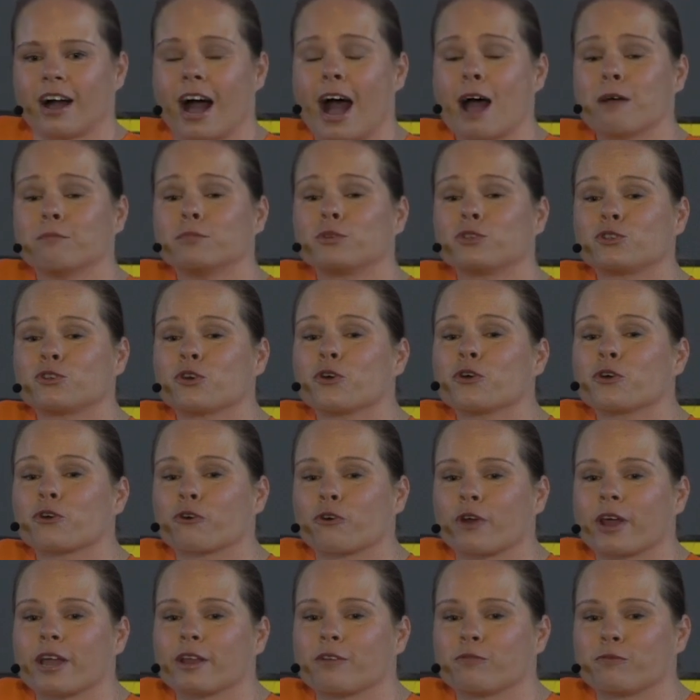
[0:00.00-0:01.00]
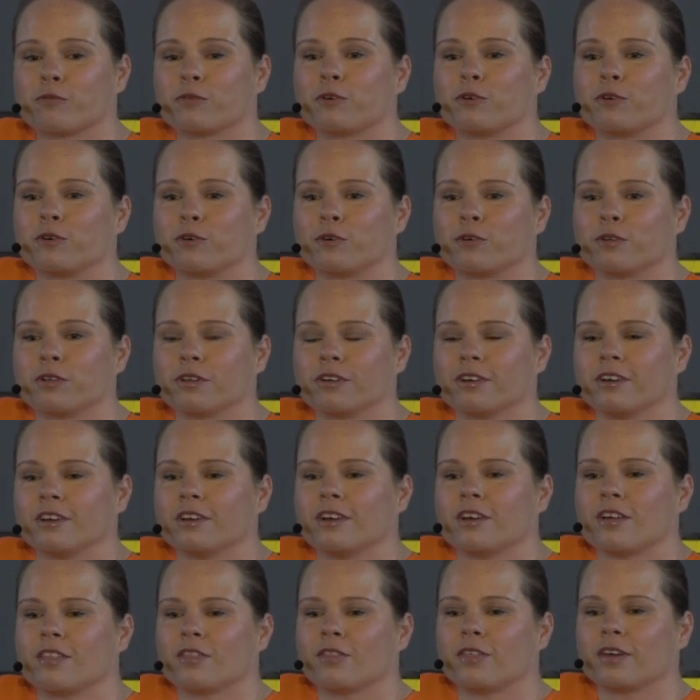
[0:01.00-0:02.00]
I'm so grateful
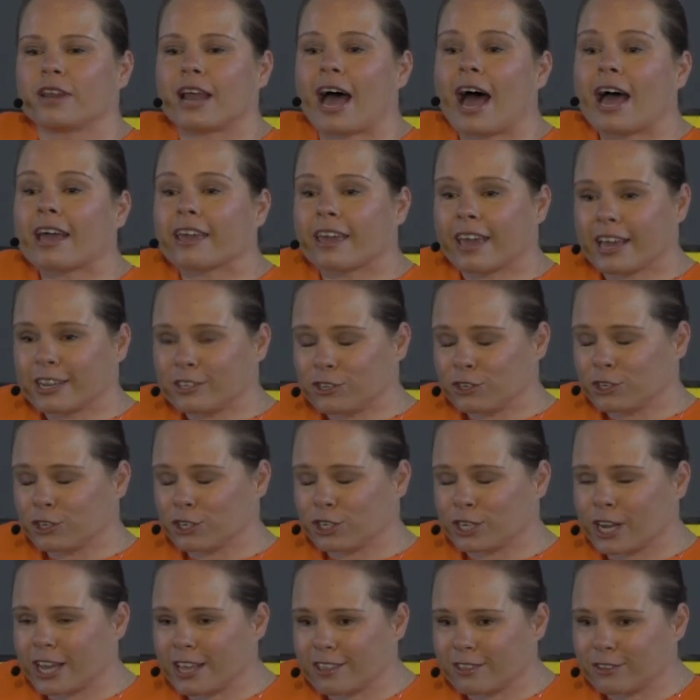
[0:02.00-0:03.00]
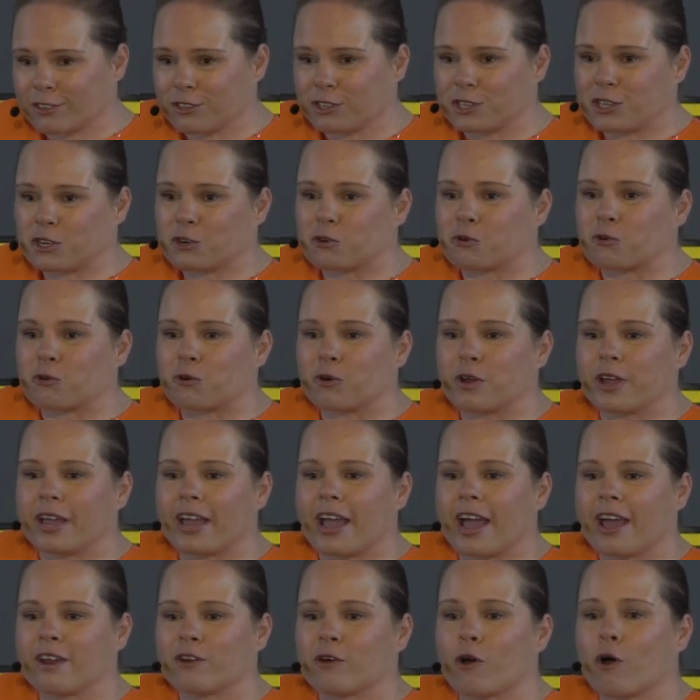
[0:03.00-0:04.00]
that I get to share this
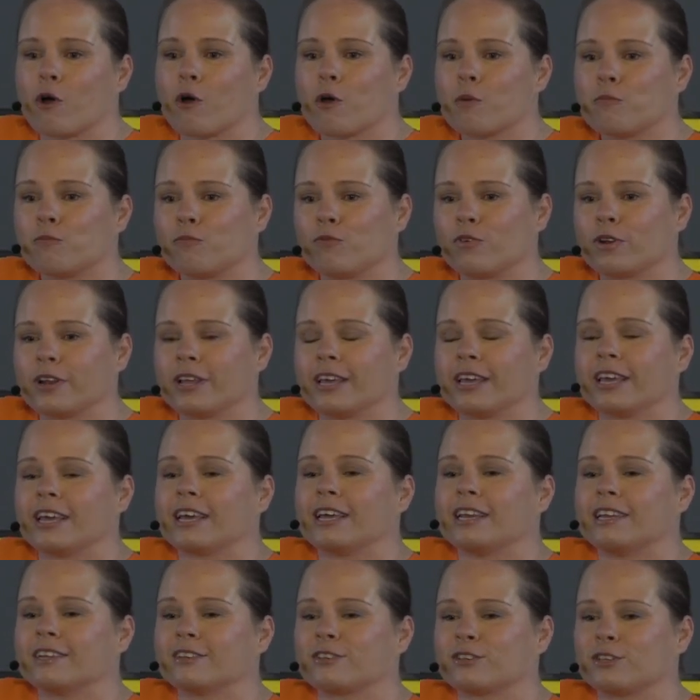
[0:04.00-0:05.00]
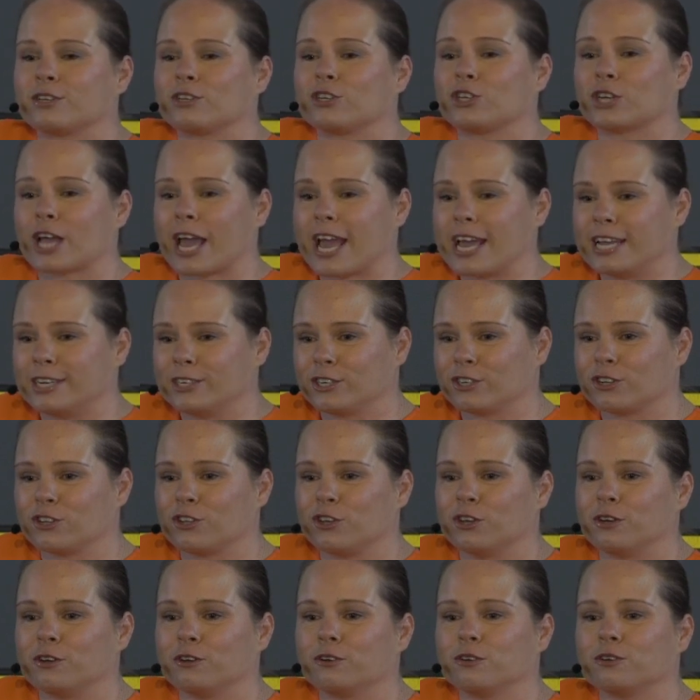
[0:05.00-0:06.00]
story and hopefully elicit change in
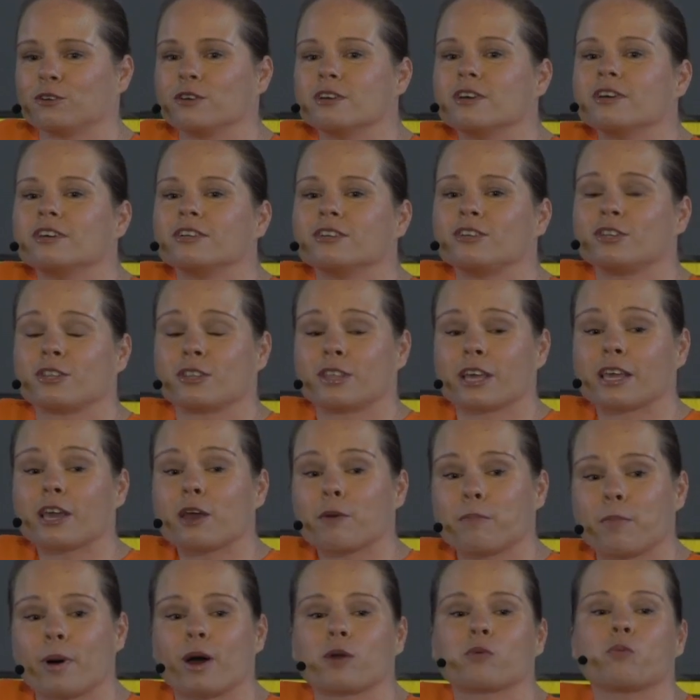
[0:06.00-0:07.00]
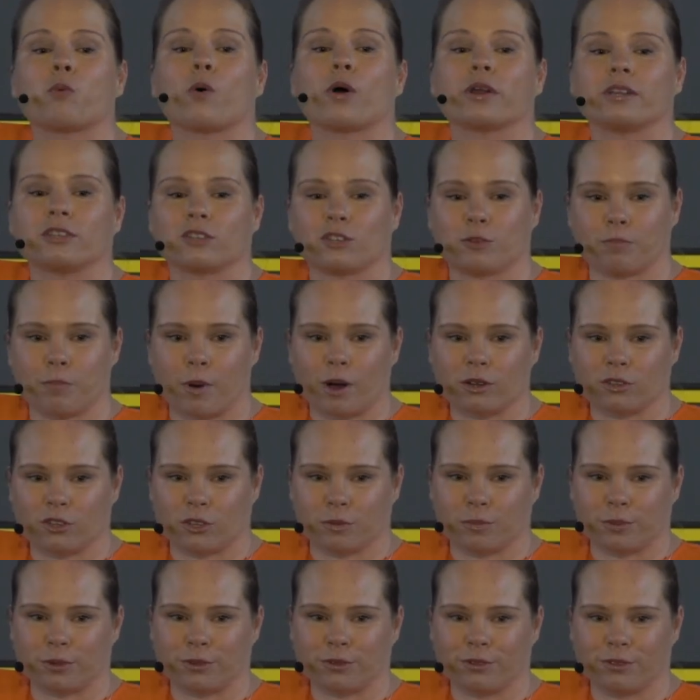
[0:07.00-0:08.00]
you to think about what is
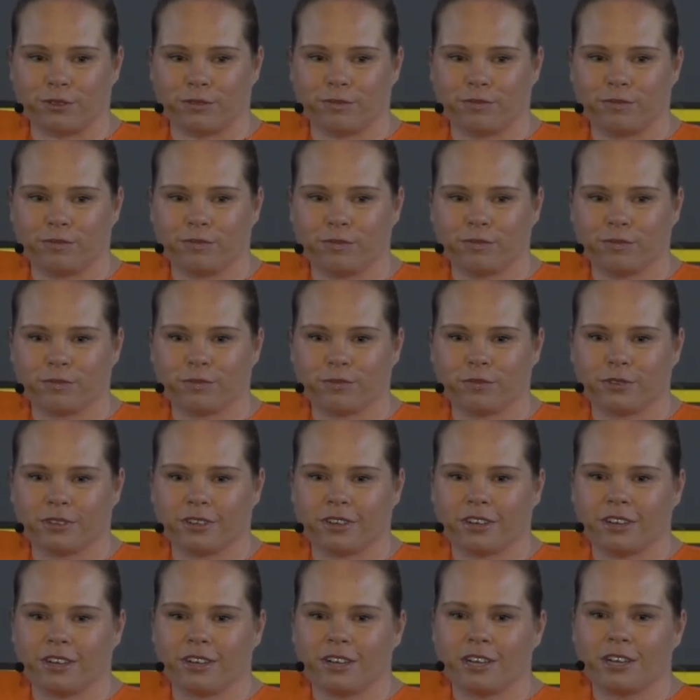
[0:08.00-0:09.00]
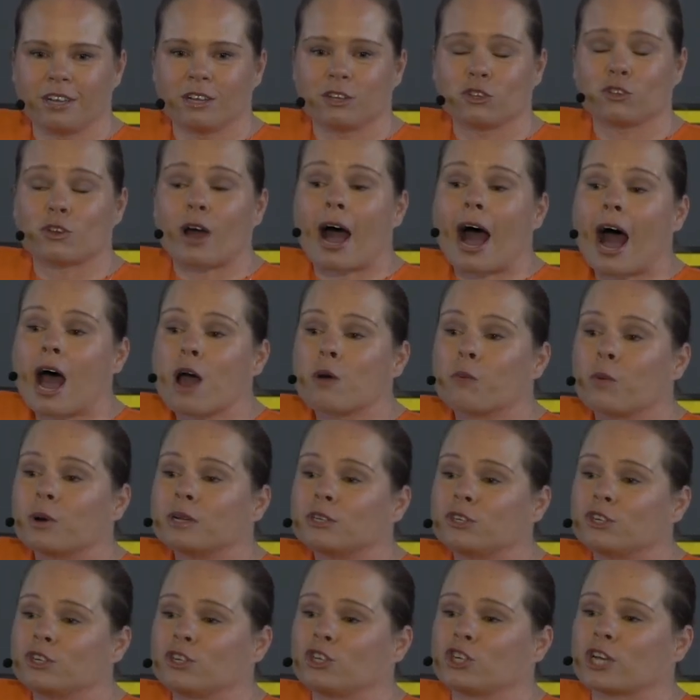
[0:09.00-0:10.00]
possible. So I
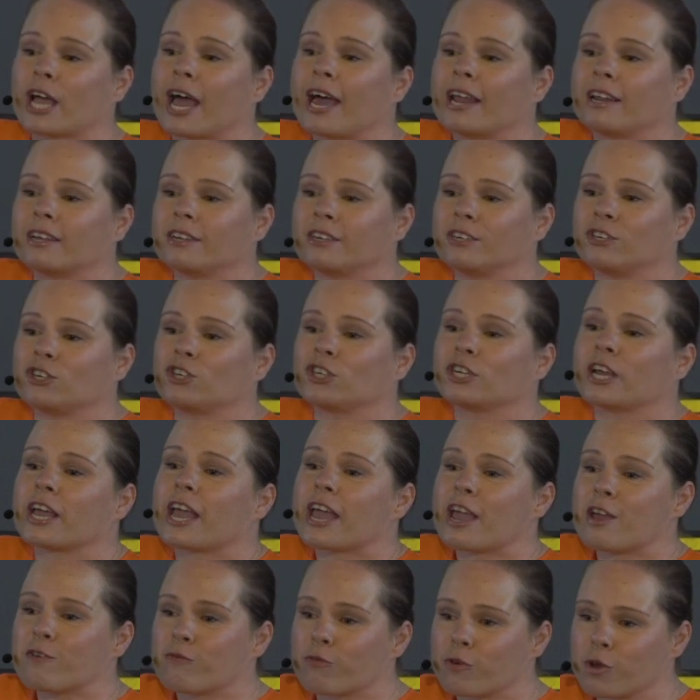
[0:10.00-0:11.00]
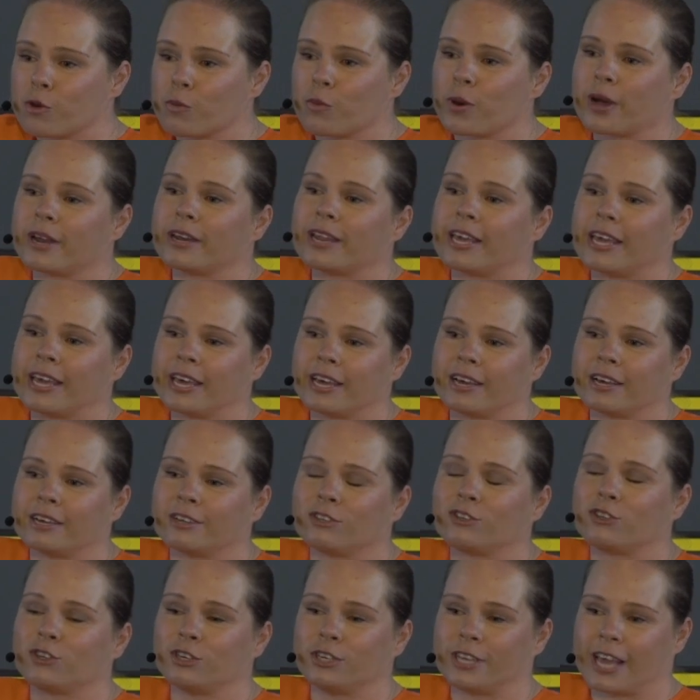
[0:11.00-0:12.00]
want to challenge everyone here
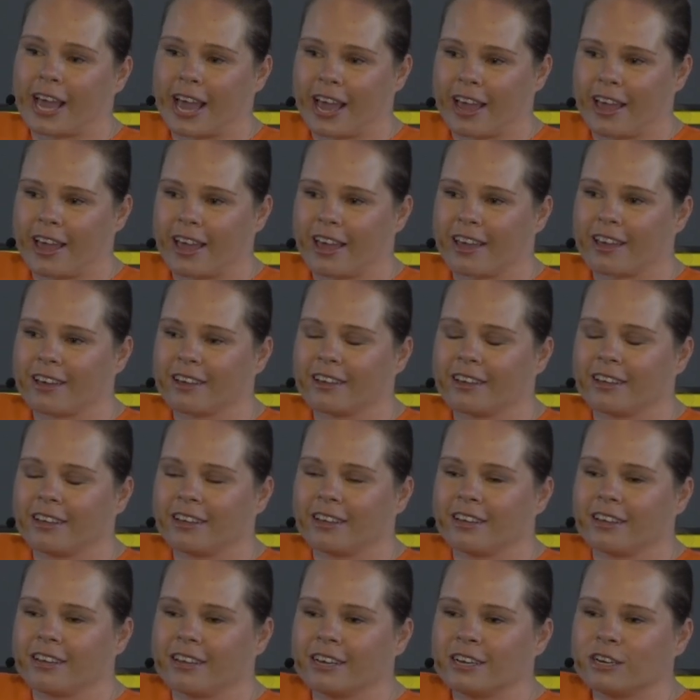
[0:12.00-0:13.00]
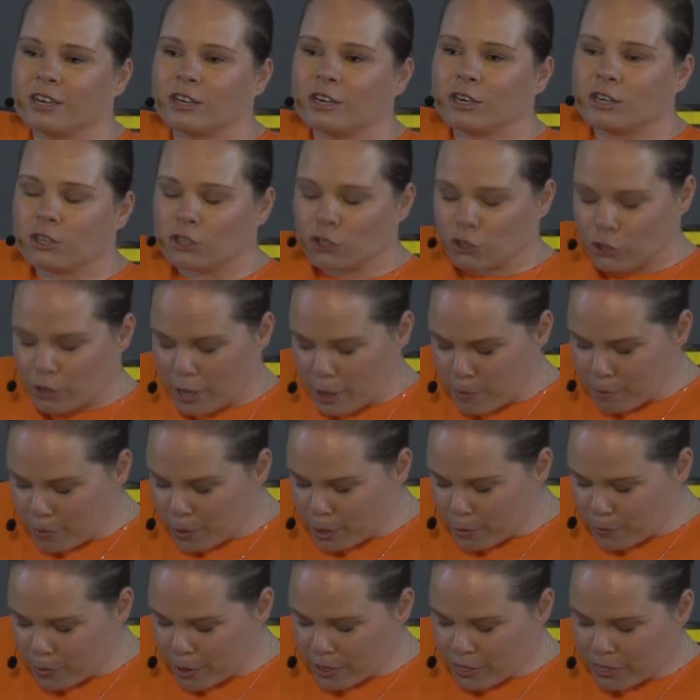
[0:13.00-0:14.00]
today to
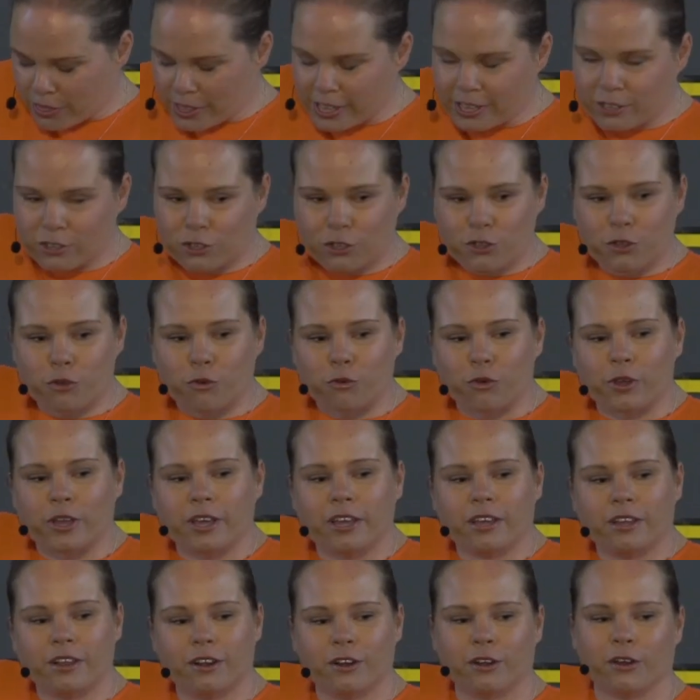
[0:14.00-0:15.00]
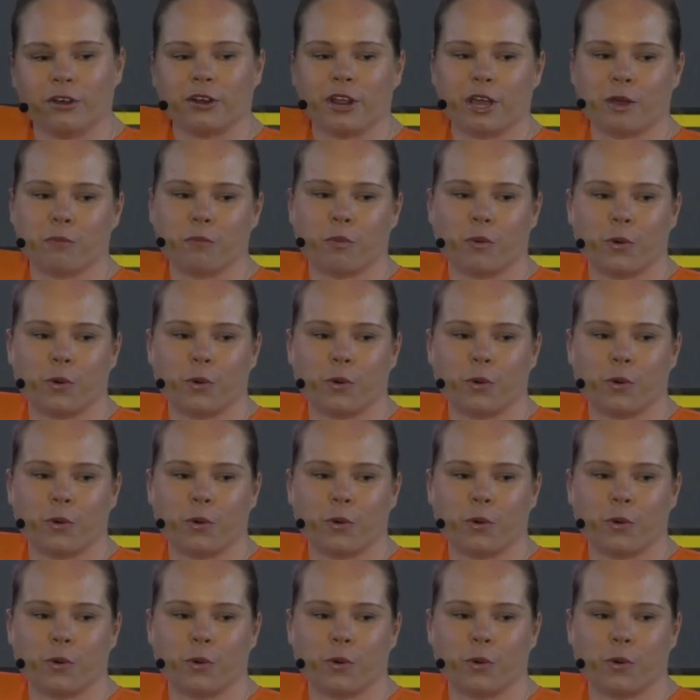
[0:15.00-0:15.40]
implement these 3 learning